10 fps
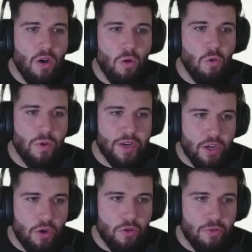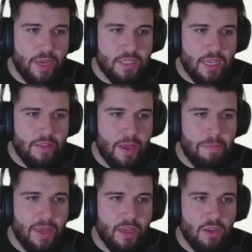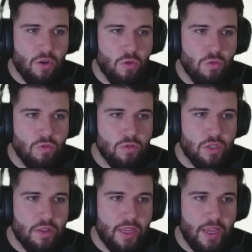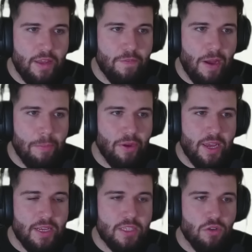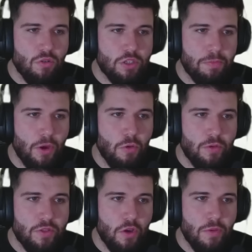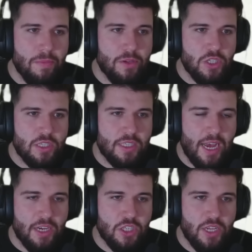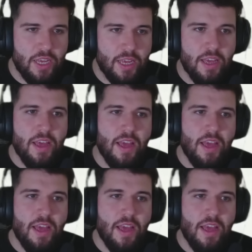all we know is that they're being called the Fabricated Crossbow with no images attached here,